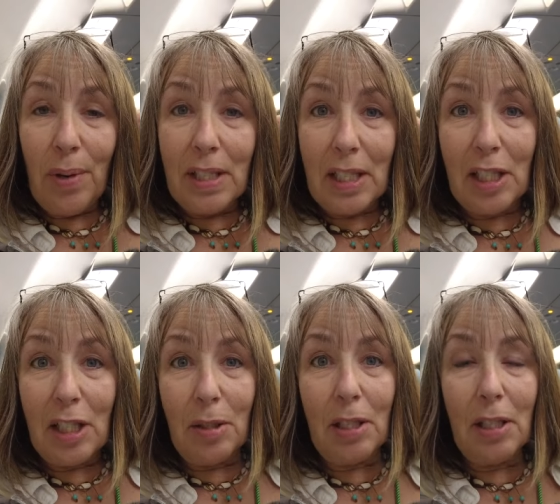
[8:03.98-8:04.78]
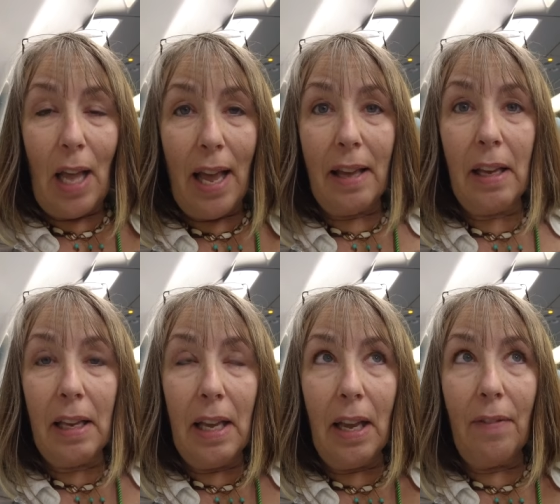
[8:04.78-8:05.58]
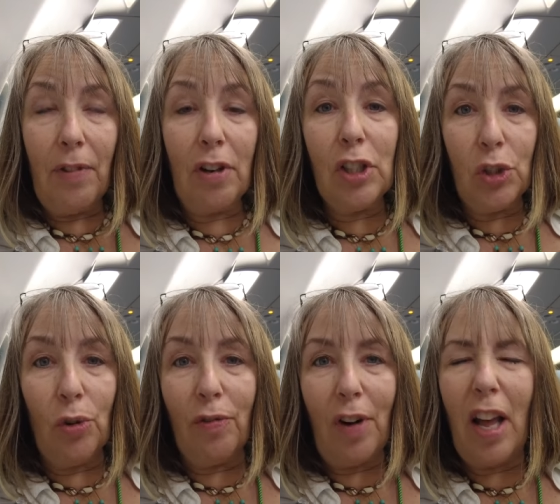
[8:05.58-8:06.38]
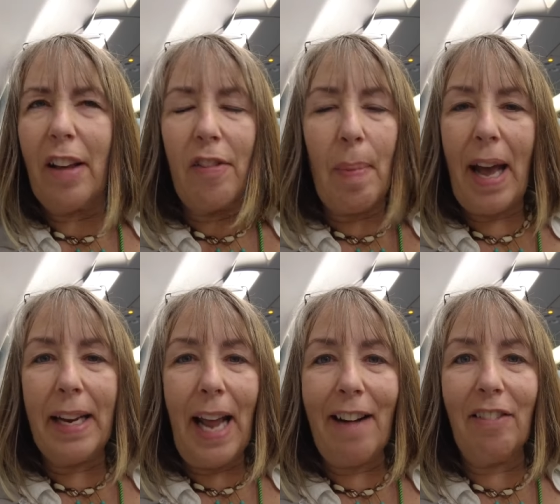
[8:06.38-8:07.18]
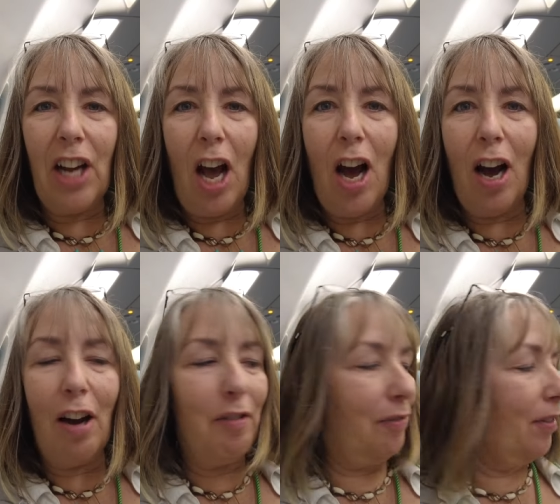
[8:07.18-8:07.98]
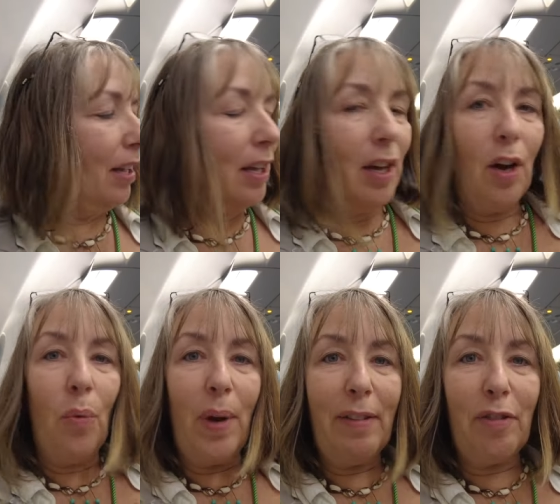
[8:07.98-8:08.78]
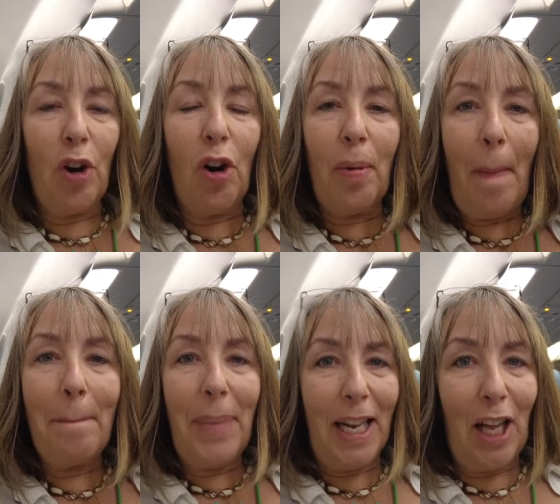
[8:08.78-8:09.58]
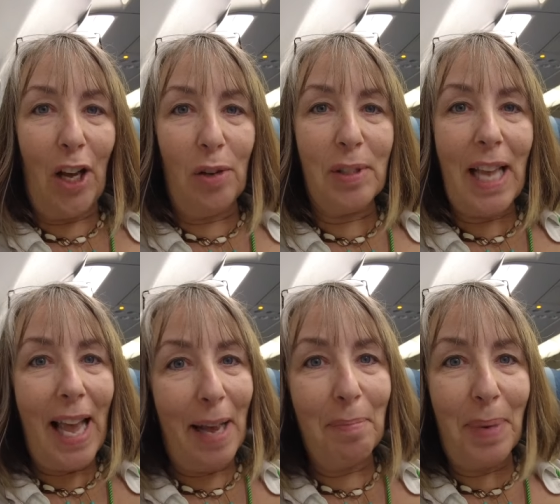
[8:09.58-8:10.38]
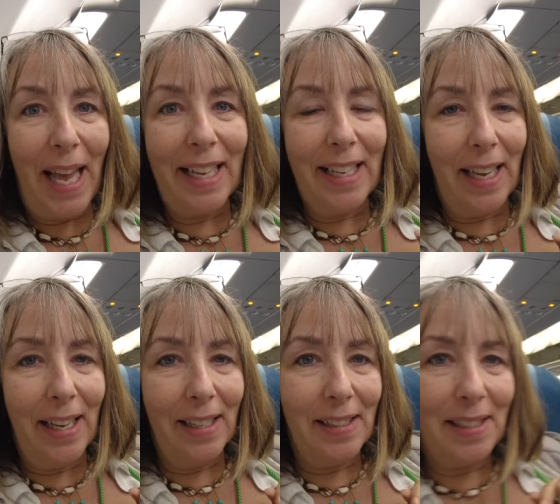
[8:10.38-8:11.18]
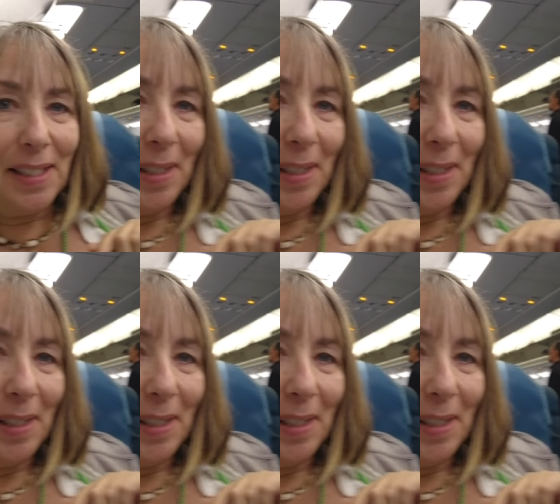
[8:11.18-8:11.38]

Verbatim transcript: it's a very short flight of about an hour and a half, we've got pillows and blankets.